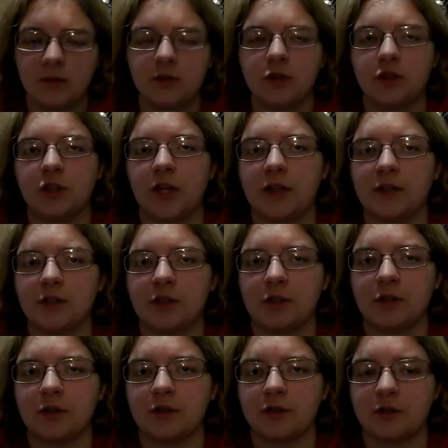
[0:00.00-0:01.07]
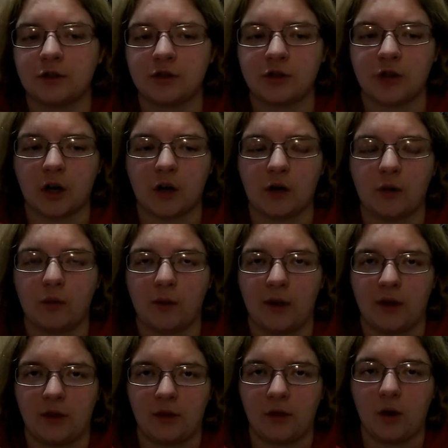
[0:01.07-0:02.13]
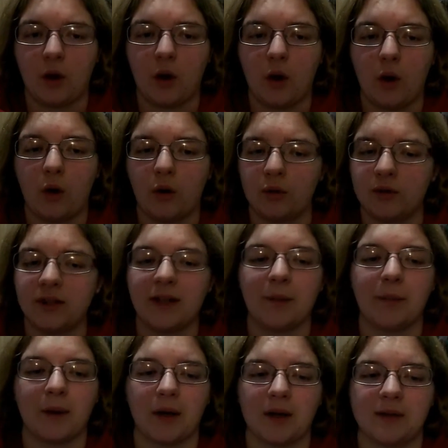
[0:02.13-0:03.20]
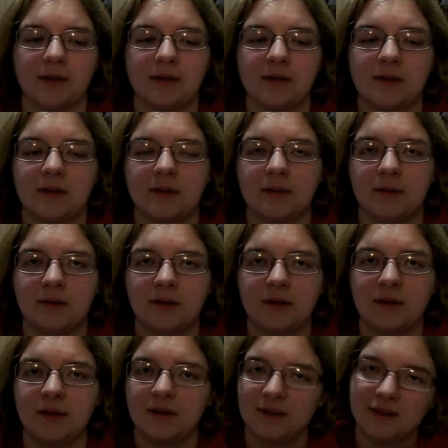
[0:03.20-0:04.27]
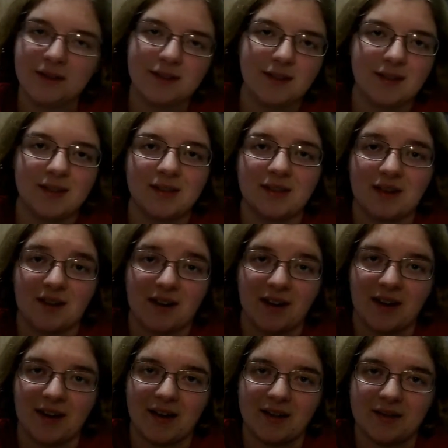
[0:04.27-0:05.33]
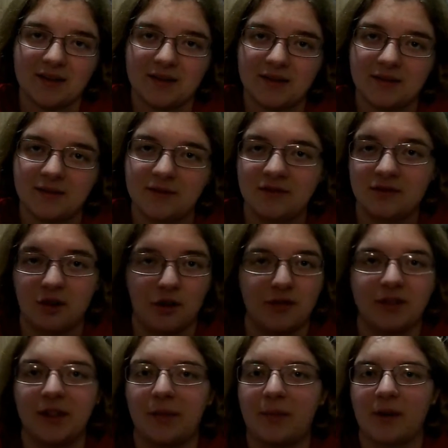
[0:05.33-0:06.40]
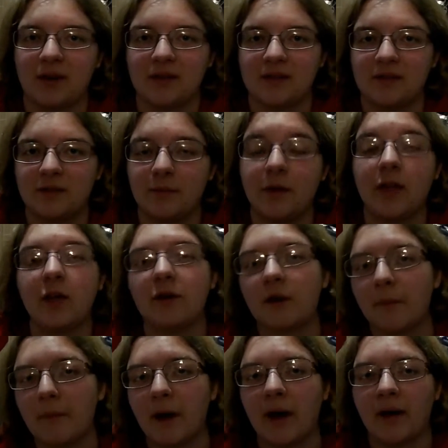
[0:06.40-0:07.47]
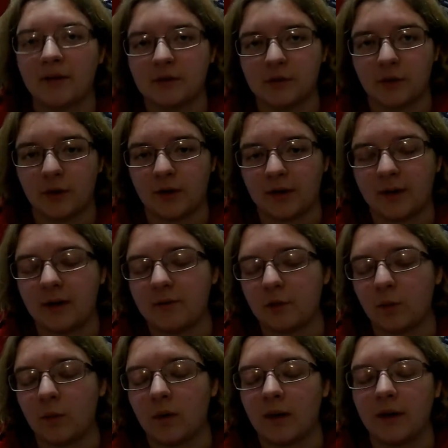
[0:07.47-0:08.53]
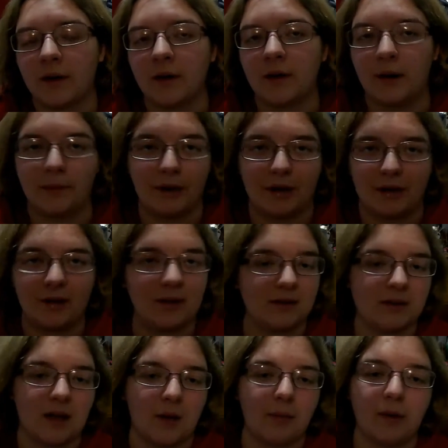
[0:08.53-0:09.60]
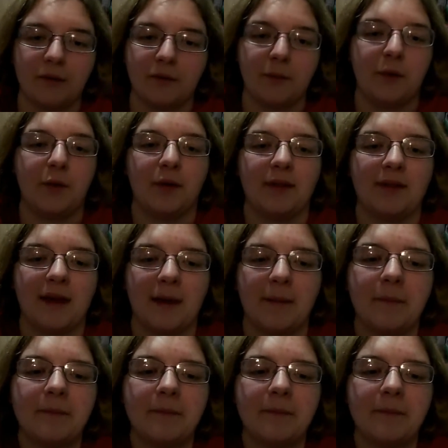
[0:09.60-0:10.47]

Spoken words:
Jesters start with only puns. Sorry guys, only puns. But you can buy a sword at level 1. I'm not going to stop you from doing that.